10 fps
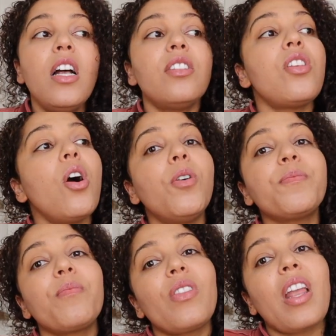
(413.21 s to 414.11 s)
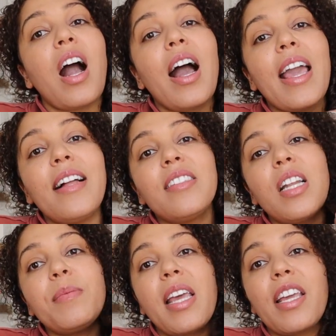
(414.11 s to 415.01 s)
So I ended
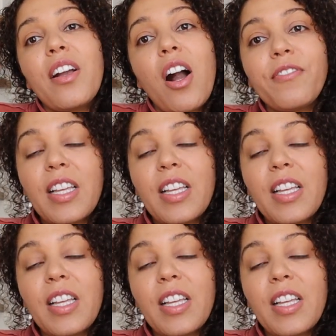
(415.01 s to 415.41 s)
up taking off